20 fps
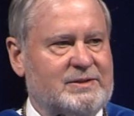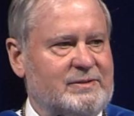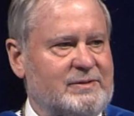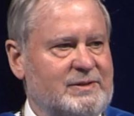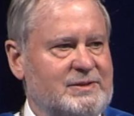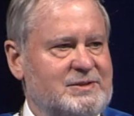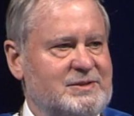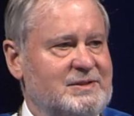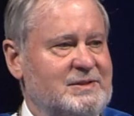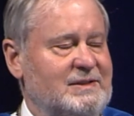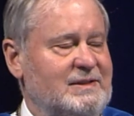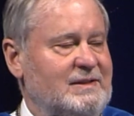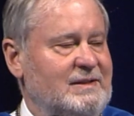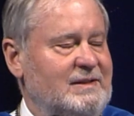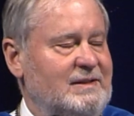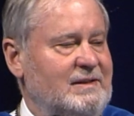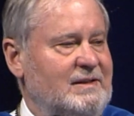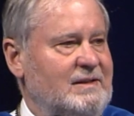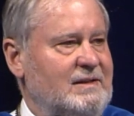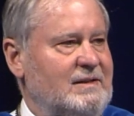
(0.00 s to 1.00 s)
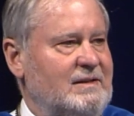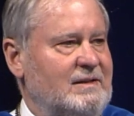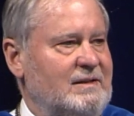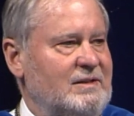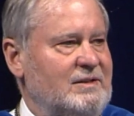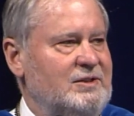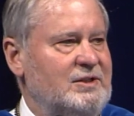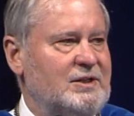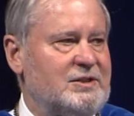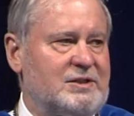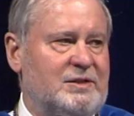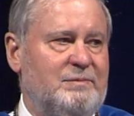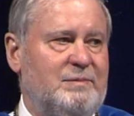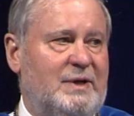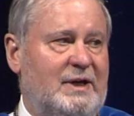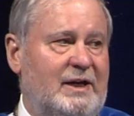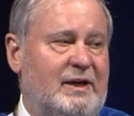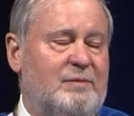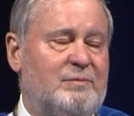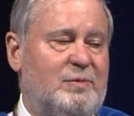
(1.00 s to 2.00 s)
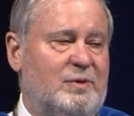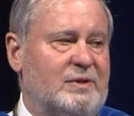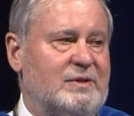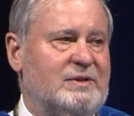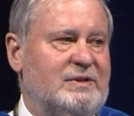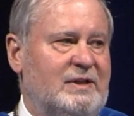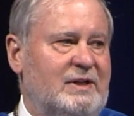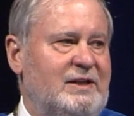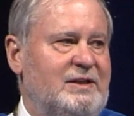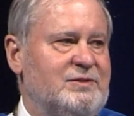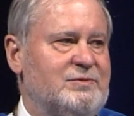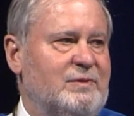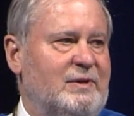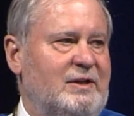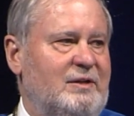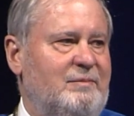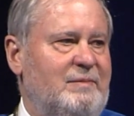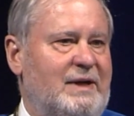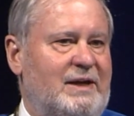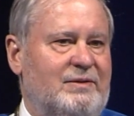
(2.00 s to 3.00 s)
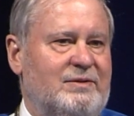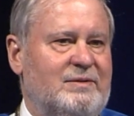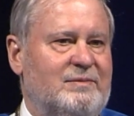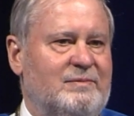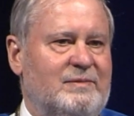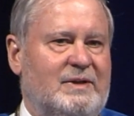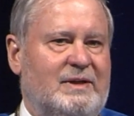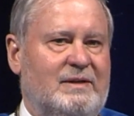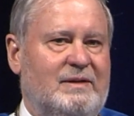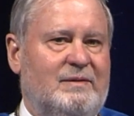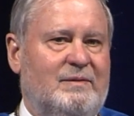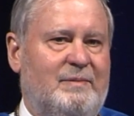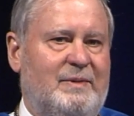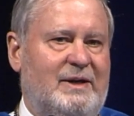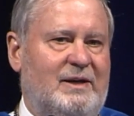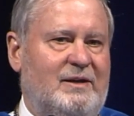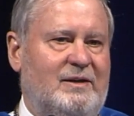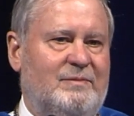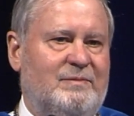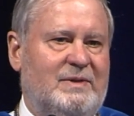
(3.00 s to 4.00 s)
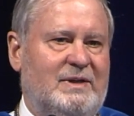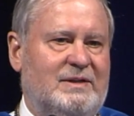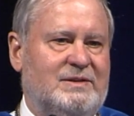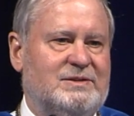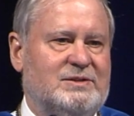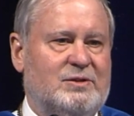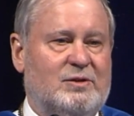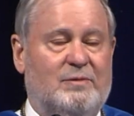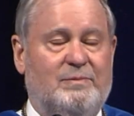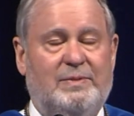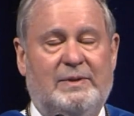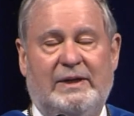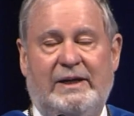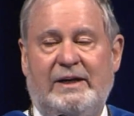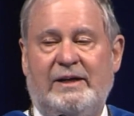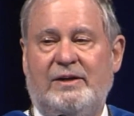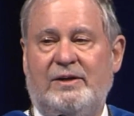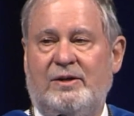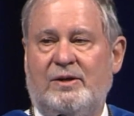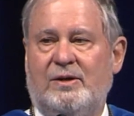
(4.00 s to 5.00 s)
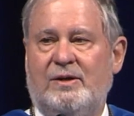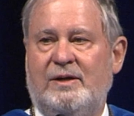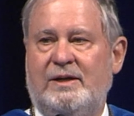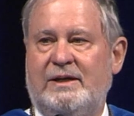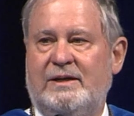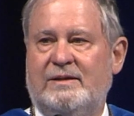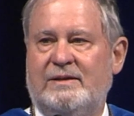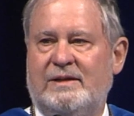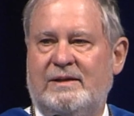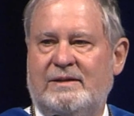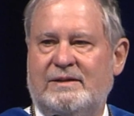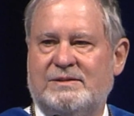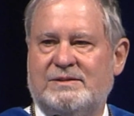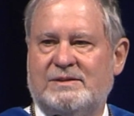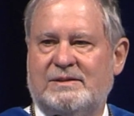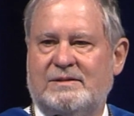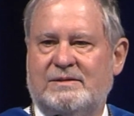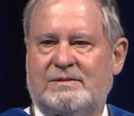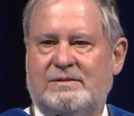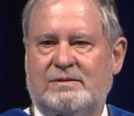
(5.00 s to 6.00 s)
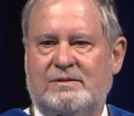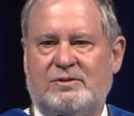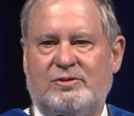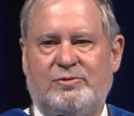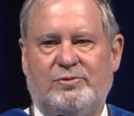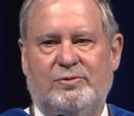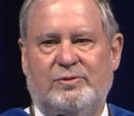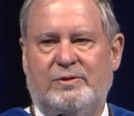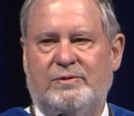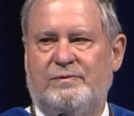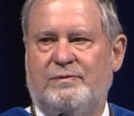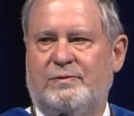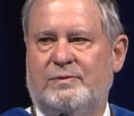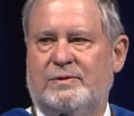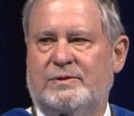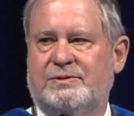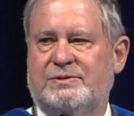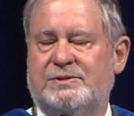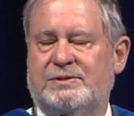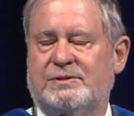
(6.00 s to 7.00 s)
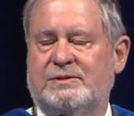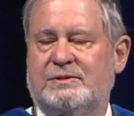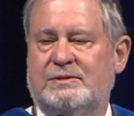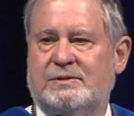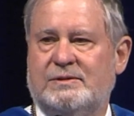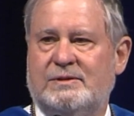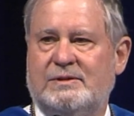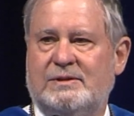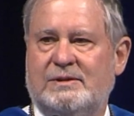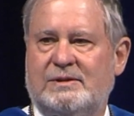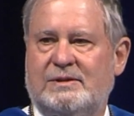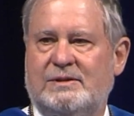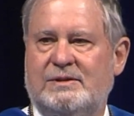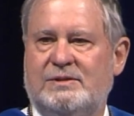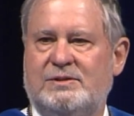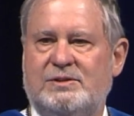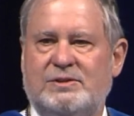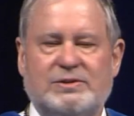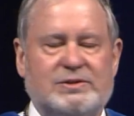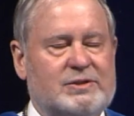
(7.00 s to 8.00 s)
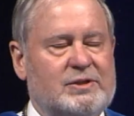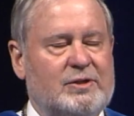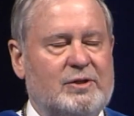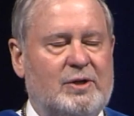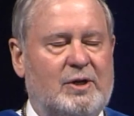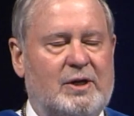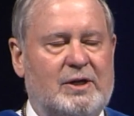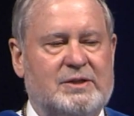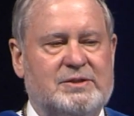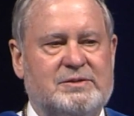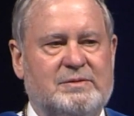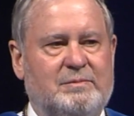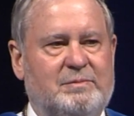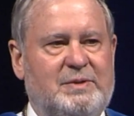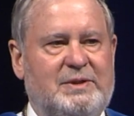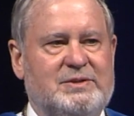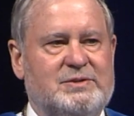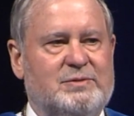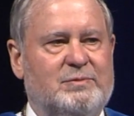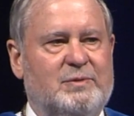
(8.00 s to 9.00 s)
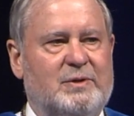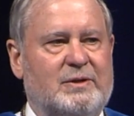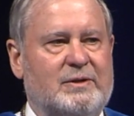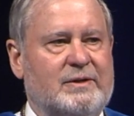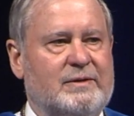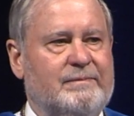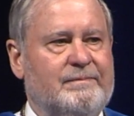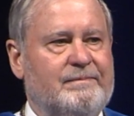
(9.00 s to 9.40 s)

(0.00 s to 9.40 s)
Lewis, judging by a book that he's written about, them that, about him that's called Planet Narnia, that is a tour de force. It's just an awesome piece of work.